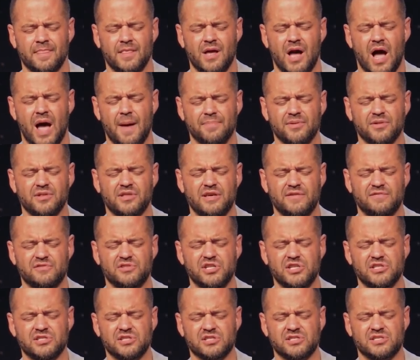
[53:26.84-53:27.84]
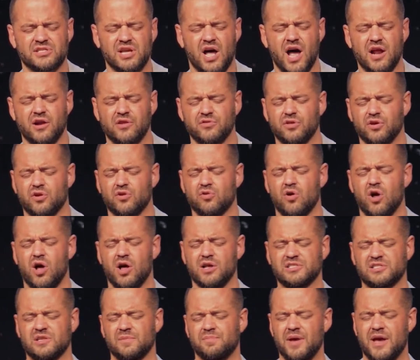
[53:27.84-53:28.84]
I believe Jesus died on the
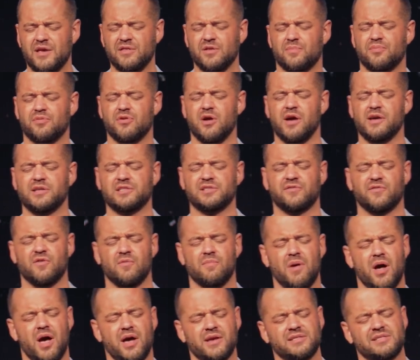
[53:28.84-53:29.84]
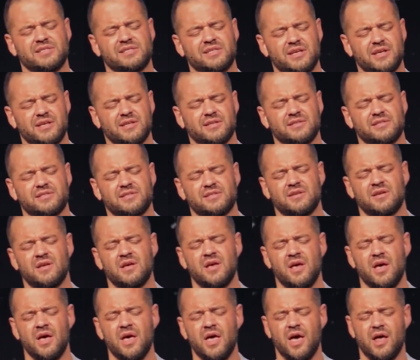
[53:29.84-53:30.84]
cross to pay the price for my sins.
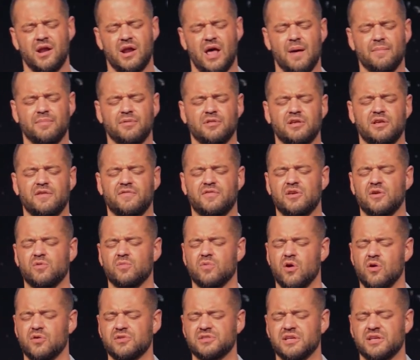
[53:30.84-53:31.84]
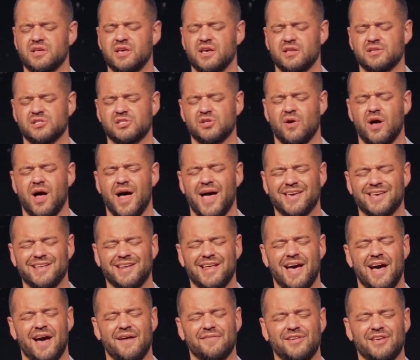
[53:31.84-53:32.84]
And I believe he rose again so I could
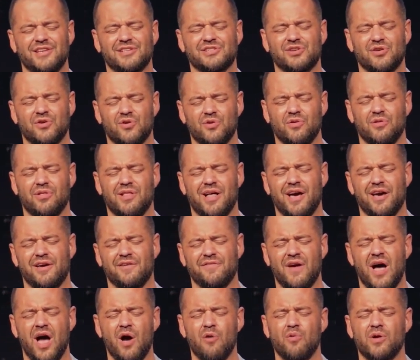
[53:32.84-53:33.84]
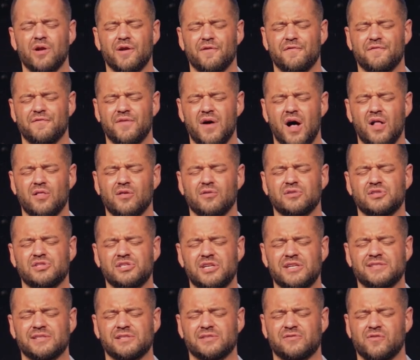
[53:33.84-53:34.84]
have eternal life. I want to follow
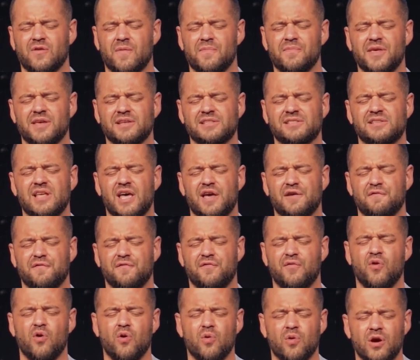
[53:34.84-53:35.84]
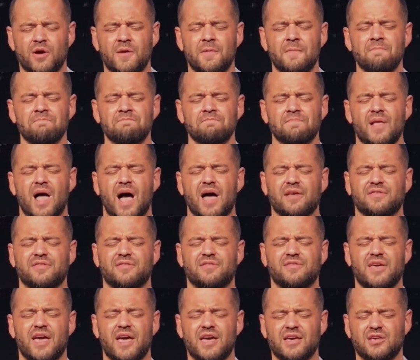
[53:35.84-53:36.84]
Jesus from this day forward. I
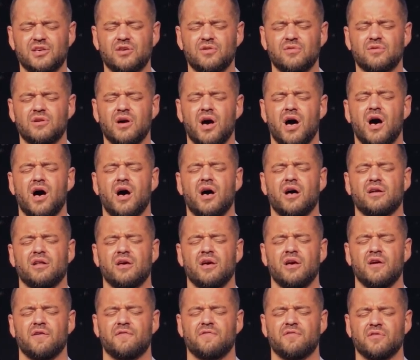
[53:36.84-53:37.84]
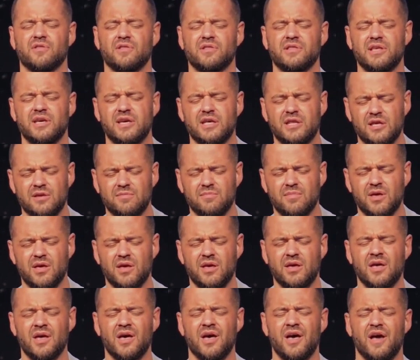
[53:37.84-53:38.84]
thank you, God, for leading
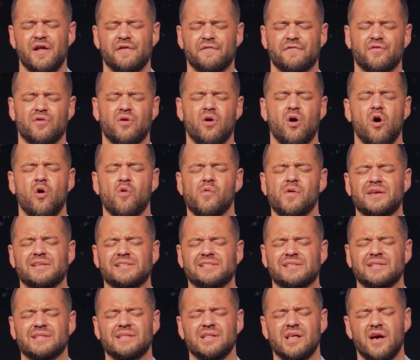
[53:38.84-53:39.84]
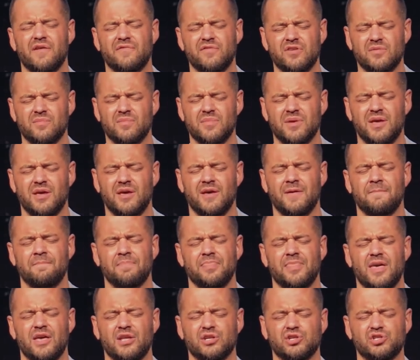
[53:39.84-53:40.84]
me and for always loving me.
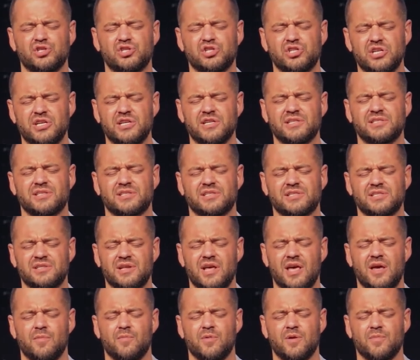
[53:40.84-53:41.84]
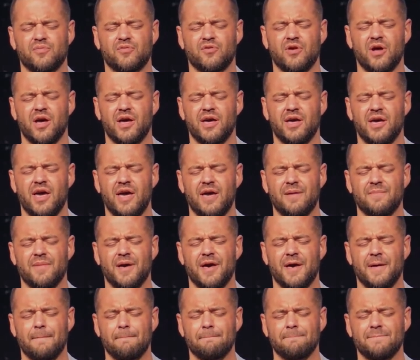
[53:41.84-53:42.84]
In Jesus' name we pray.
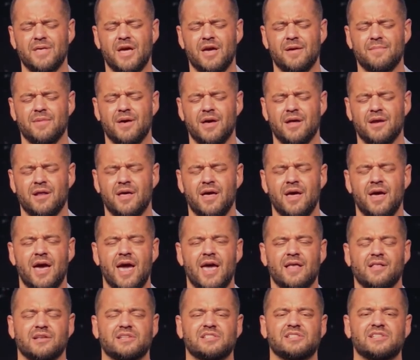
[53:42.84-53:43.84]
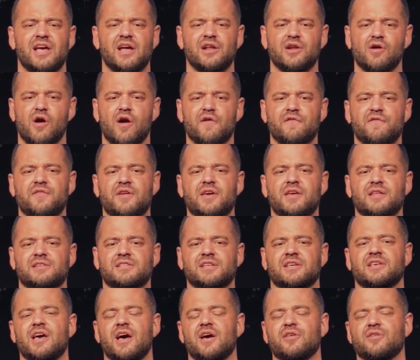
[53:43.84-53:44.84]
Amen. Amen. Hey, let's stand to our feet
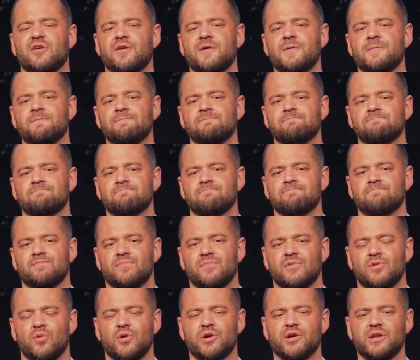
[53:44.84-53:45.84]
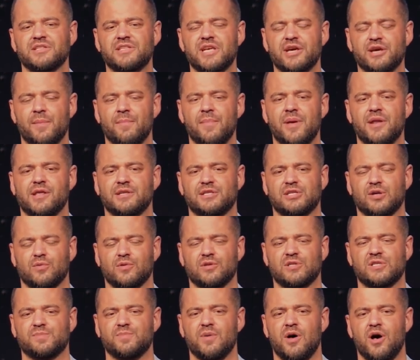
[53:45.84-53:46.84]
together. We're going to take a minute to
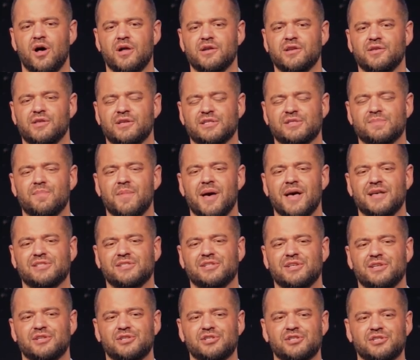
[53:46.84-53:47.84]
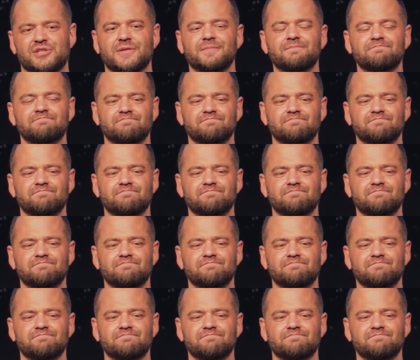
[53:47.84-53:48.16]
respond to this message.